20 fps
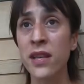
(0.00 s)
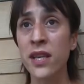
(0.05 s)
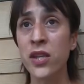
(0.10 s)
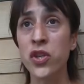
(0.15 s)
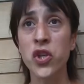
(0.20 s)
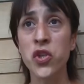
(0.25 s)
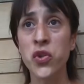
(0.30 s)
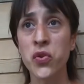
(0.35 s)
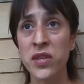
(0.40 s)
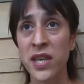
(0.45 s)

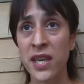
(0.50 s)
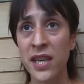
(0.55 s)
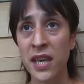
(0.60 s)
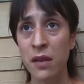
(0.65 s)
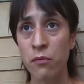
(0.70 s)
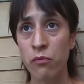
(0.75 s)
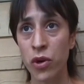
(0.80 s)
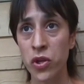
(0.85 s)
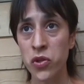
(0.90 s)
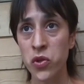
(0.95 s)
just to take
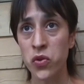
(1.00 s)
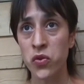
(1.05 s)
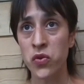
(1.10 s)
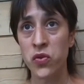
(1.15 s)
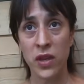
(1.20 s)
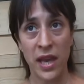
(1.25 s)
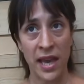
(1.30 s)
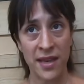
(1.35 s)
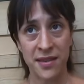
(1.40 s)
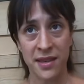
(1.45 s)
in
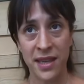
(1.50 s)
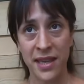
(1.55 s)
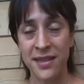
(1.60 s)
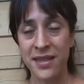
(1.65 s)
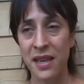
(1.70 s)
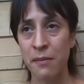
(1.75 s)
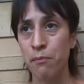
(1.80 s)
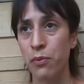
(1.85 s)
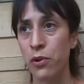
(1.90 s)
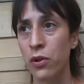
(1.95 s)
Brussels as an
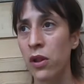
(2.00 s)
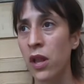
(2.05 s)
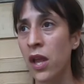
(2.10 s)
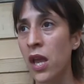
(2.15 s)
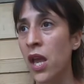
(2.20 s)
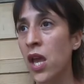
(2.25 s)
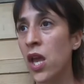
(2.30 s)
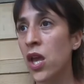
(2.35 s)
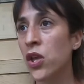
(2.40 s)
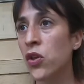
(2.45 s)
example,
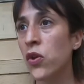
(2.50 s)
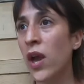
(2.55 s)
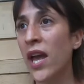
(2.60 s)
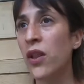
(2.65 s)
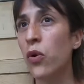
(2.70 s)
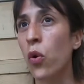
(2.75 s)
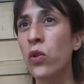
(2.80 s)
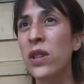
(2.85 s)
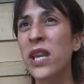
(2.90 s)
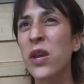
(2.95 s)
you
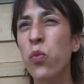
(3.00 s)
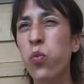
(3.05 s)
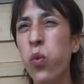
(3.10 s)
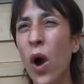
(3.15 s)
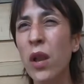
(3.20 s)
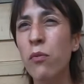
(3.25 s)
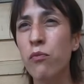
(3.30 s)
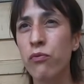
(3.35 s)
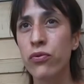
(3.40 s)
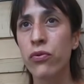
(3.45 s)
had only
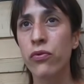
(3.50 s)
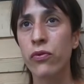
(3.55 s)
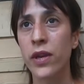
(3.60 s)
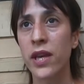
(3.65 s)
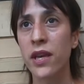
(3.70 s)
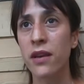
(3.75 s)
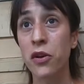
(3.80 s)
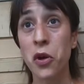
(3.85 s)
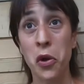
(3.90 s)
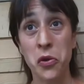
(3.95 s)
one
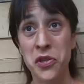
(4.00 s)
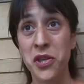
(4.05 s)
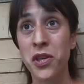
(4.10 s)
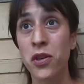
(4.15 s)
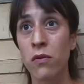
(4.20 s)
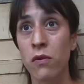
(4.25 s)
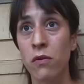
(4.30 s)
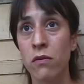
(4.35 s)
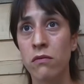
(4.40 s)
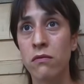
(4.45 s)
brewery,
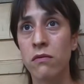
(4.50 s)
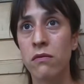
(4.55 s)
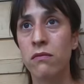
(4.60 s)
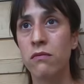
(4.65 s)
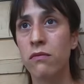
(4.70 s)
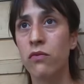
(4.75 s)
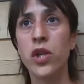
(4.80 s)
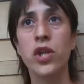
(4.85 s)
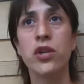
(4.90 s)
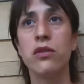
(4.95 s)
Cantillon,
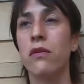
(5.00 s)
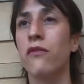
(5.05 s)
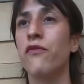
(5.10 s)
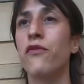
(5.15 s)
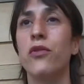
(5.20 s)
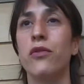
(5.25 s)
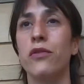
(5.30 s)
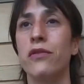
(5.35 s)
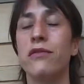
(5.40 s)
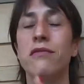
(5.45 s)
which,
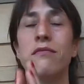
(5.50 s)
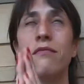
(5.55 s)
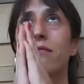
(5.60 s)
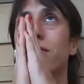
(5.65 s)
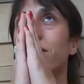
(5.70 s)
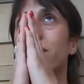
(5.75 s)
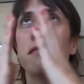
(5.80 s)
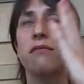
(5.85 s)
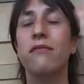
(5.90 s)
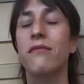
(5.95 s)
of course,
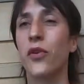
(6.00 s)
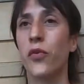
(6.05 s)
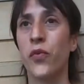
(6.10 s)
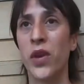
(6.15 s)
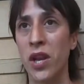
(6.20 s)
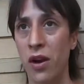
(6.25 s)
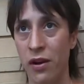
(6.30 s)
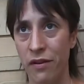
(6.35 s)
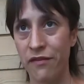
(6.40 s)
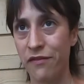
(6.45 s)

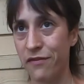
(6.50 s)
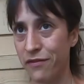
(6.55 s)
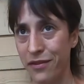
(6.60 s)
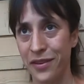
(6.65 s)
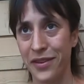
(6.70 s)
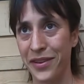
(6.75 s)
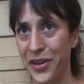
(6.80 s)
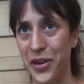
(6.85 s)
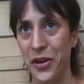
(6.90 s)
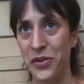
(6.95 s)
we love.
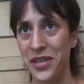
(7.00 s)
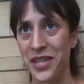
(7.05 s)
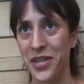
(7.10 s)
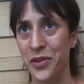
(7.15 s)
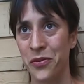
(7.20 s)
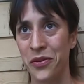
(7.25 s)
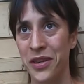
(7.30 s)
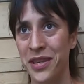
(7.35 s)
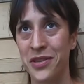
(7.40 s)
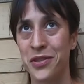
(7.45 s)

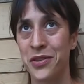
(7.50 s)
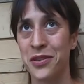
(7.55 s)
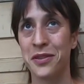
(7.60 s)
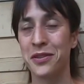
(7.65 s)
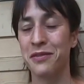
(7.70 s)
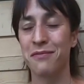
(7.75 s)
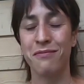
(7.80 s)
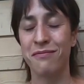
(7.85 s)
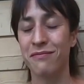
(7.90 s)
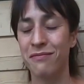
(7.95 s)
Cantillon is
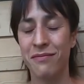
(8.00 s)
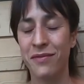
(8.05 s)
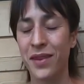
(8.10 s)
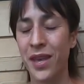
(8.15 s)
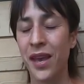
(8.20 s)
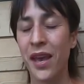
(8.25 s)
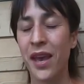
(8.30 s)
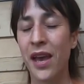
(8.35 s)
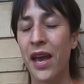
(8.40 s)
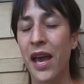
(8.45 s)
just,
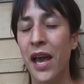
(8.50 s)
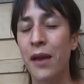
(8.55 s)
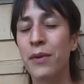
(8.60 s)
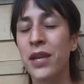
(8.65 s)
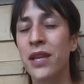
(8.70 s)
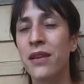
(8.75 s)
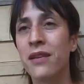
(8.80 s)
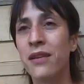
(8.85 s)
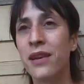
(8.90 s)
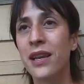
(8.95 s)
I
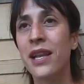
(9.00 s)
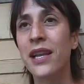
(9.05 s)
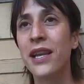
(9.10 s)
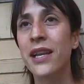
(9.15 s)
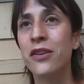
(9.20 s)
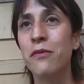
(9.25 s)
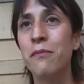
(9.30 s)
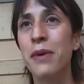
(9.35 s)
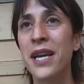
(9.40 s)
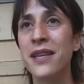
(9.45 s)
mean,
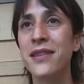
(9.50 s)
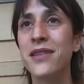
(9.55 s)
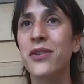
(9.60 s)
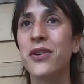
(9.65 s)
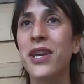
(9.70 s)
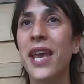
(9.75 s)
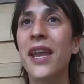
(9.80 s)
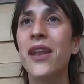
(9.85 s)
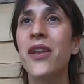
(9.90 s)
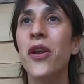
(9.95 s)
clearly the best. You
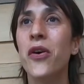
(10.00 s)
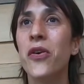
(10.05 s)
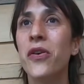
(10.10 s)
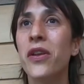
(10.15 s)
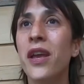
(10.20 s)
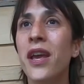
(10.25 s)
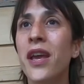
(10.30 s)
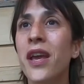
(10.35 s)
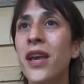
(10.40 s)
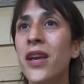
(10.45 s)

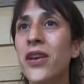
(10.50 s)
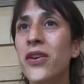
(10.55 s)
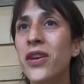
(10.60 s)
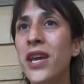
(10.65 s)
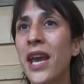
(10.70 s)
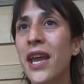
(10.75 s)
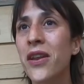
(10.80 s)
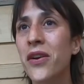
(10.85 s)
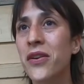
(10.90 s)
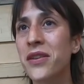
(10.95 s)
cannot
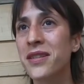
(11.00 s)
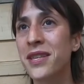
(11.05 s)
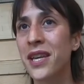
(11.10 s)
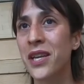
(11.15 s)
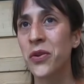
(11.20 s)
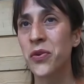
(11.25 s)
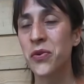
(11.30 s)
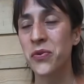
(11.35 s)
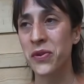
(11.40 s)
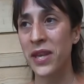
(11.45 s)

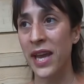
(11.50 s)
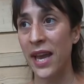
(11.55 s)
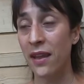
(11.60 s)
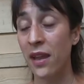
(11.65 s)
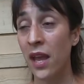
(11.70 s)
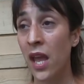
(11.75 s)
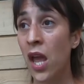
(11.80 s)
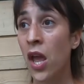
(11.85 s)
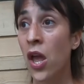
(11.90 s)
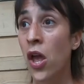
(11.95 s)
say no to that.
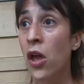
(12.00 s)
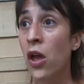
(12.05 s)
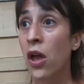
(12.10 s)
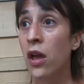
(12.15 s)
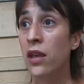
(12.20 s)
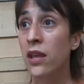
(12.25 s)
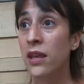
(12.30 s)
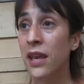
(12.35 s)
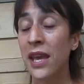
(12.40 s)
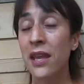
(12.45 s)

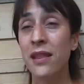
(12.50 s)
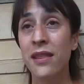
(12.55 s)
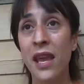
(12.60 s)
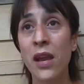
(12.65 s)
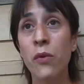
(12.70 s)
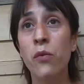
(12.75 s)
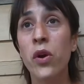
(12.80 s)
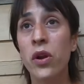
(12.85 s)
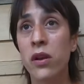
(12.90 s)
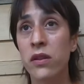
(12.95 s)

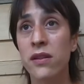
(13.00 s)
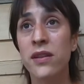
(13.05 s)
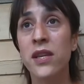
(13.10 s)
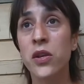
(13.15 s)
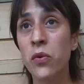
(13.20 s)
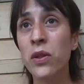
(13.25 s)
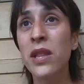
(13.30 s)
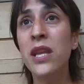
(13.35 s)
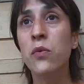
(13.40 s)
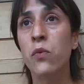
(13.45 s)
They were
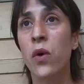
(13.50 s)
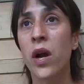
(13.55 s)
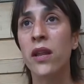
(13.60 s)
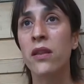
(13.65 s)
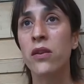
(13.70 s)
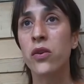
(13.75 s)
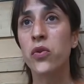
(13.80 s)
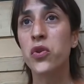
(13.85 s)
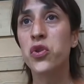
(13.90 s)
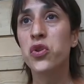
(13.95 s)
the only
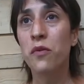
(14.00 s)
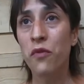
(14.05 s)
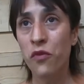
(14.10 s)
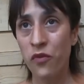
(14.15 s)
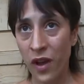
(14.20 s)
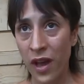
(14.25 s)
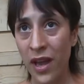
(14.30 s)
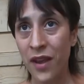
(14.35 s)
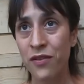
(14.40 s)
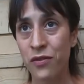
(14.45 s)
one who
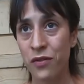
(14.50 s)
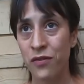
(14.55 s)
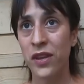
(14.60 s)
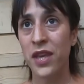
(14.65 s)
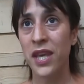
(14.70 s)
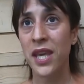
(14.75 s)
survived over